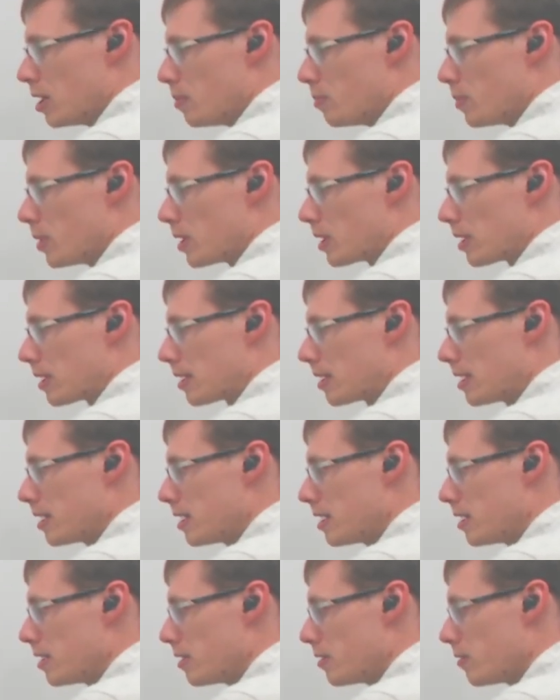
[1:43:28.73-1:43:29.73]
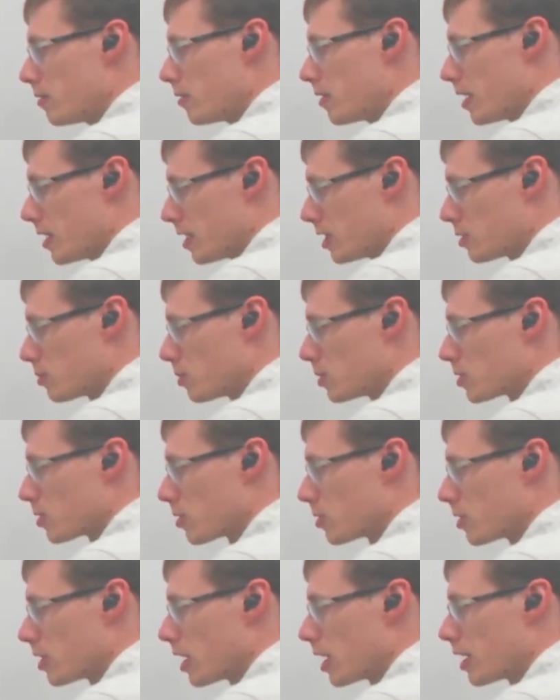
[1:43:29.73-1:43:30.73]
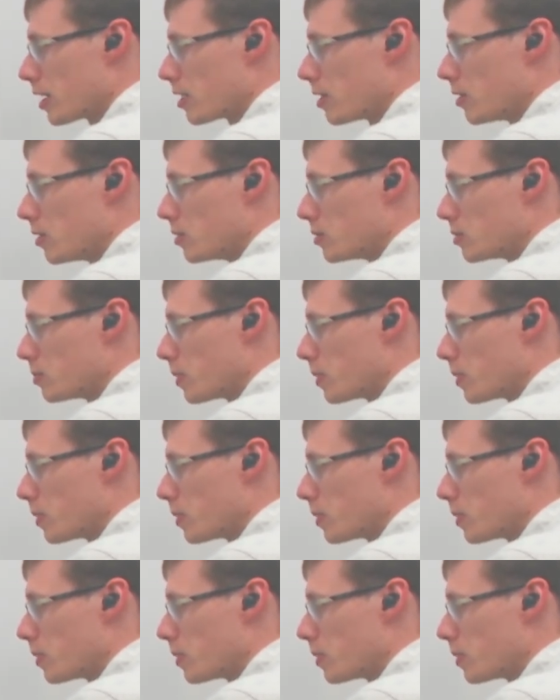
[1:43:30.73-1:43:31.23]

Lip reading: but leave, and this one's already closed,